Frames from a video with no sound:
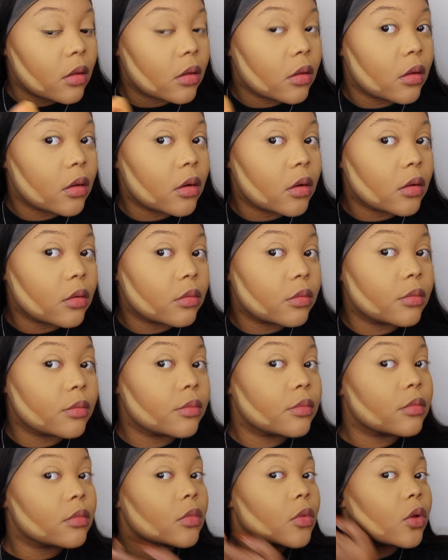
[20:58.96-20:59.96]
you know.
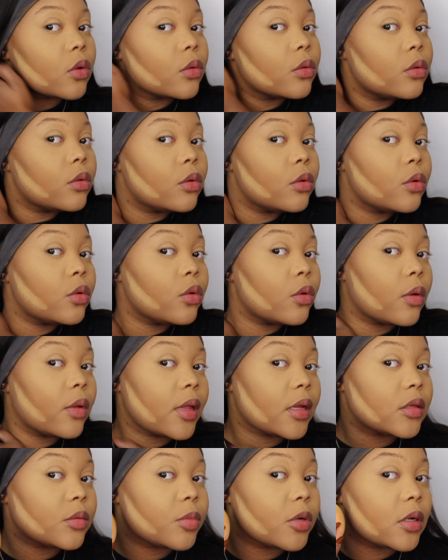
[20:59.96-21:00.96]
Ooh,
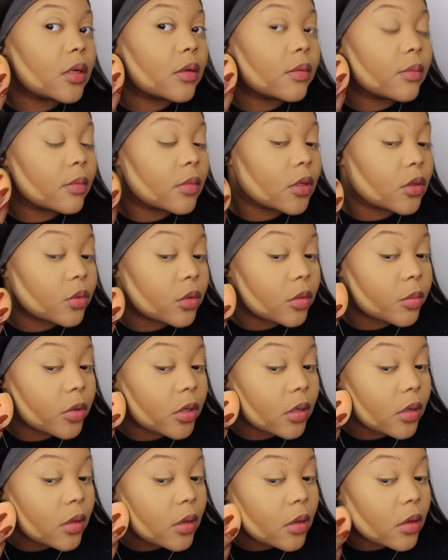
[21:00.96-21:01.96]
that's pretty. That's really
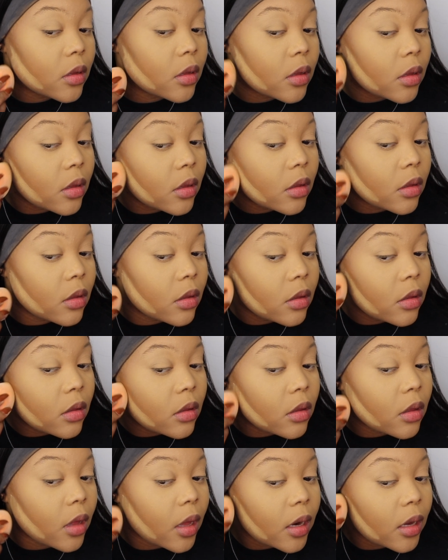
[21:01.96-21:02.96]
pretty.
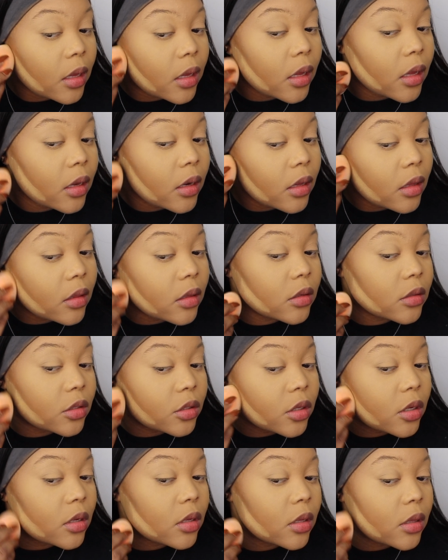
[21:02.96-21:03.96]
And again, it looks
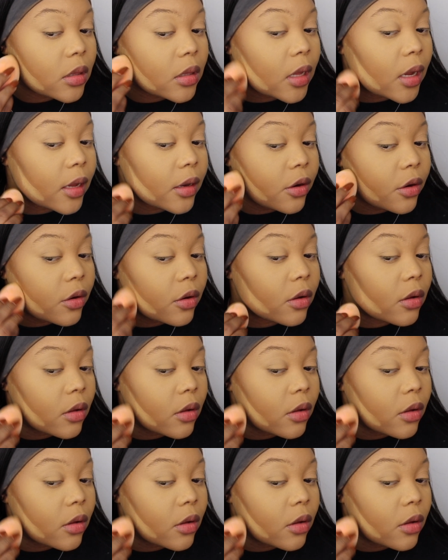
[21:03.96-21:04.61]
lighter